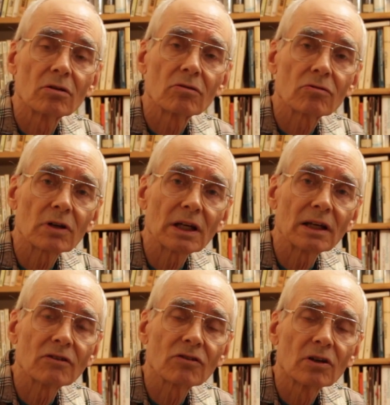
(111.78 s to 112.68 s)

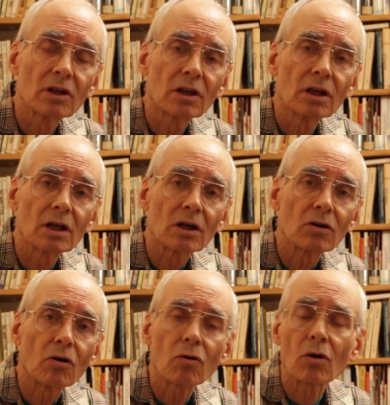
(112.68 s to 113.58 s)
trees
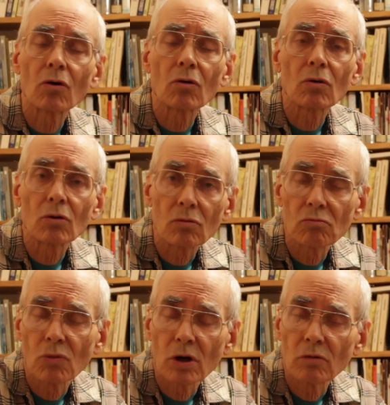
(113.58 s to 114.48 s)
or
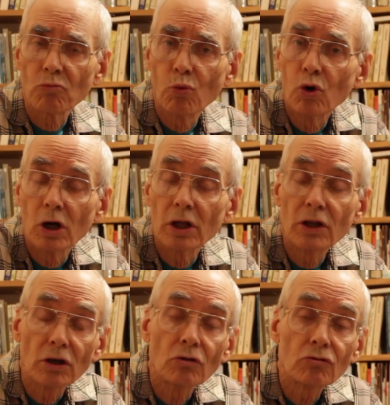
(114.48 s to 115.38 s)
wood,
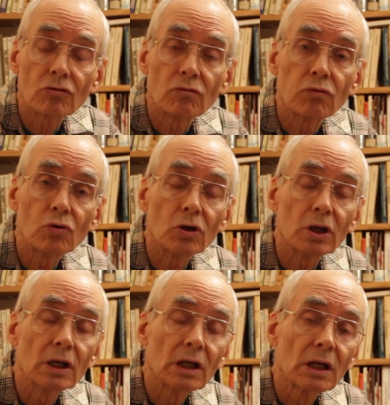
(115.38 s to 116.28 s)
the use of wood.